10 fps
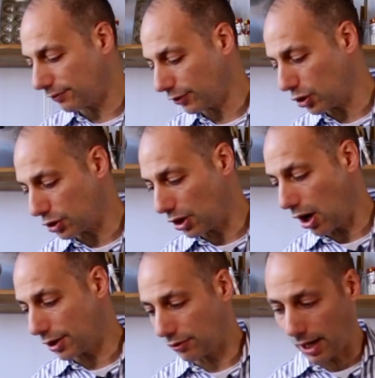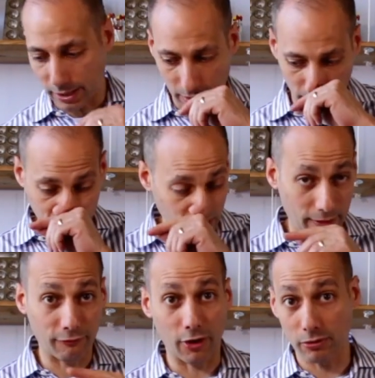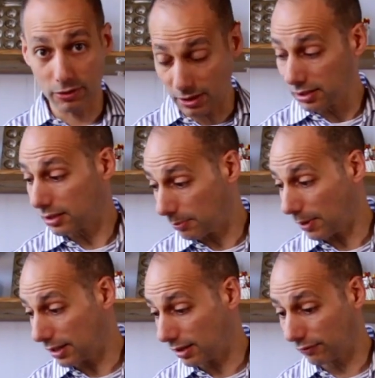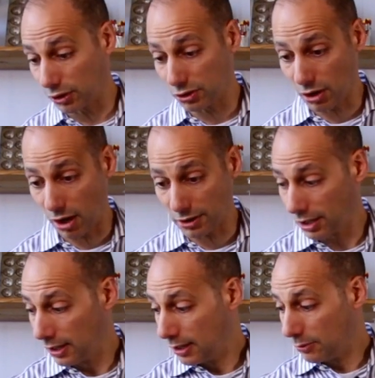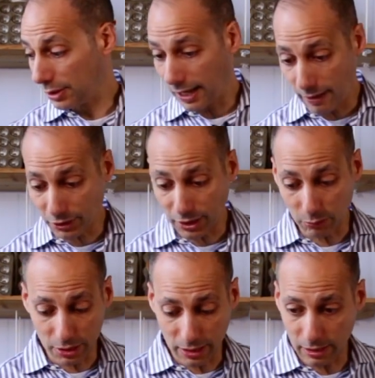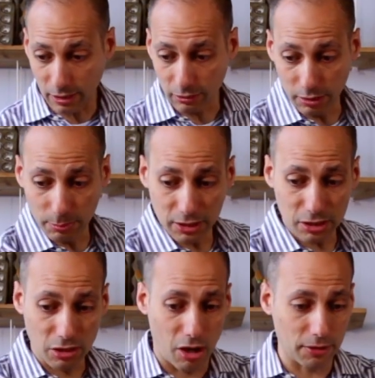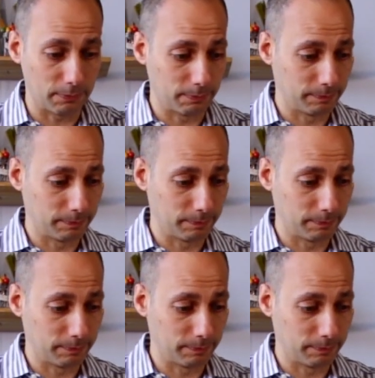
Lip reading: for your sauce right here. That's right, folks. This is the basis for your sauce. We got everything we need here. A little bit of salt.